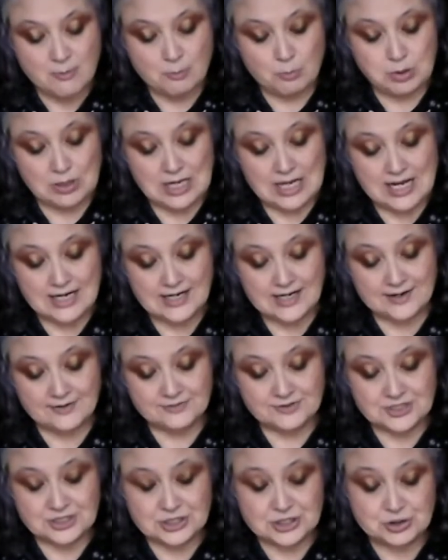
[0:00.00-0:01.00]
block
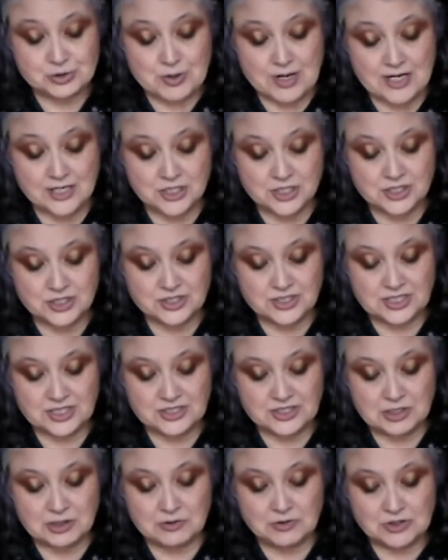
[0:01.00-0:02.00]
out distractions and
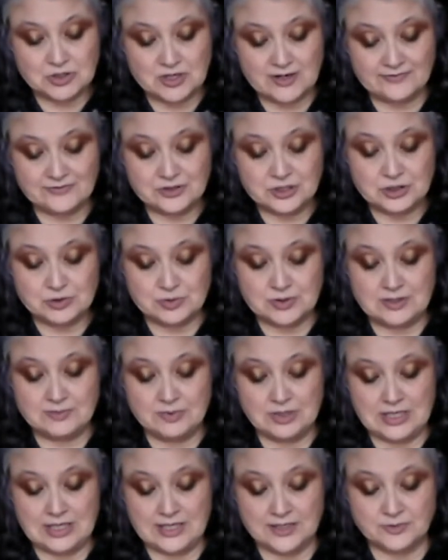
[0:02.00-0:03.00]
doze off to
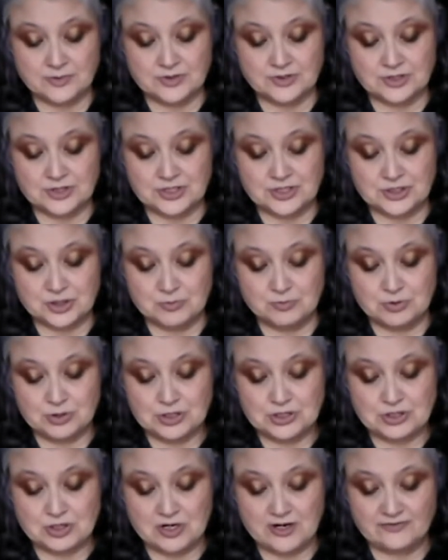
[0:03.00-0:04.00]
dreamland with this super
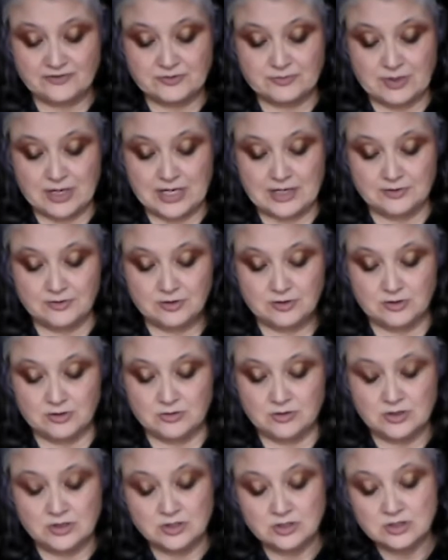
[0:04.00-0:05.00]
soft
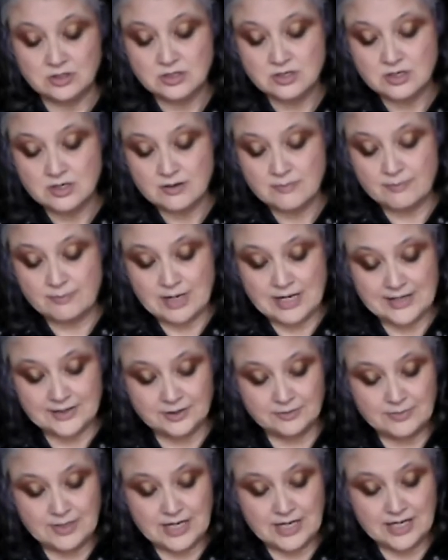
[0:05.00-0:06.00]
micro
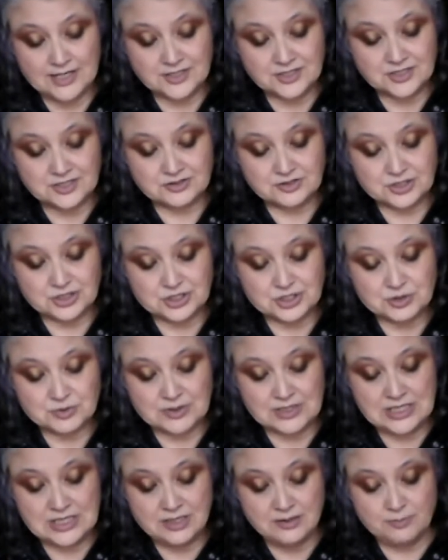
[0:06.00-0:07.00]
modal mask. The
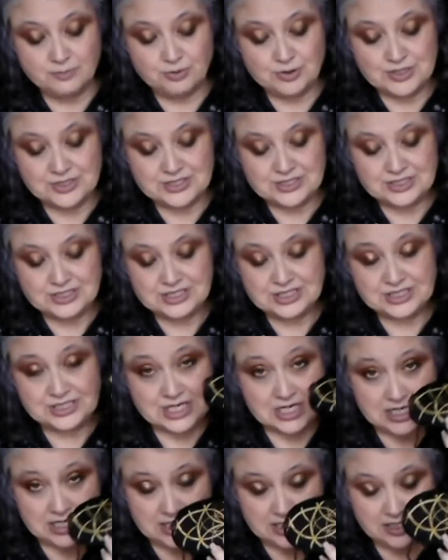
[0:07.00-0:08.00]
screen printed
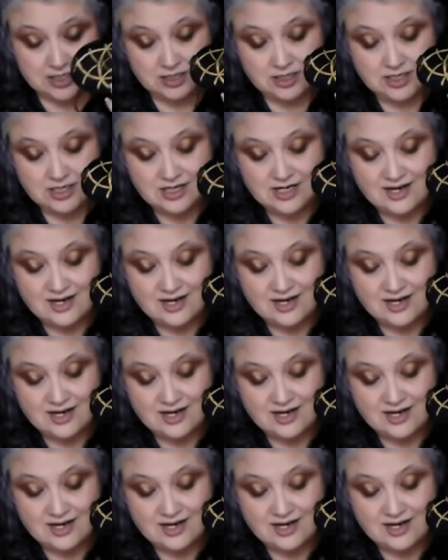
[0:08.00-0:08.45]
design